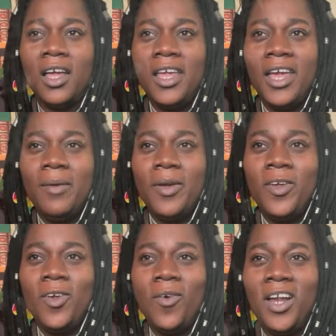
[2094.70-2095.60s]
Yeah, but you
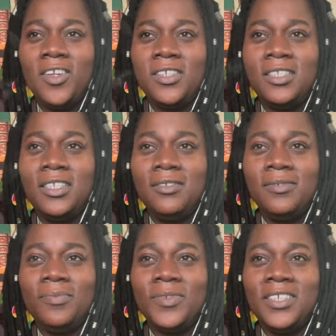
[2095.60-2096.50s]
don't want
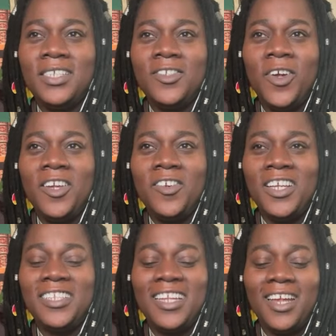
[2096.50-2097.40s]
to. This is so
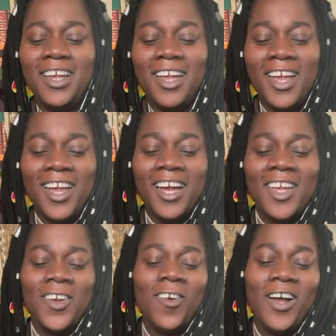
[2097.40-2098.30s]
interesting.
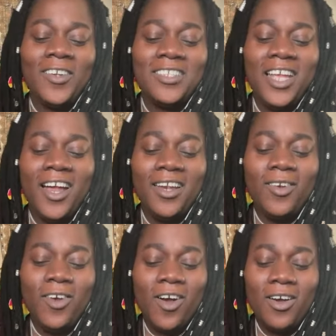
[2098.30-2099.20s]
You don't want to stay on the
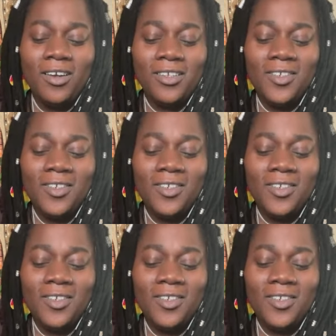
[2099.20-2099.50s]
ground.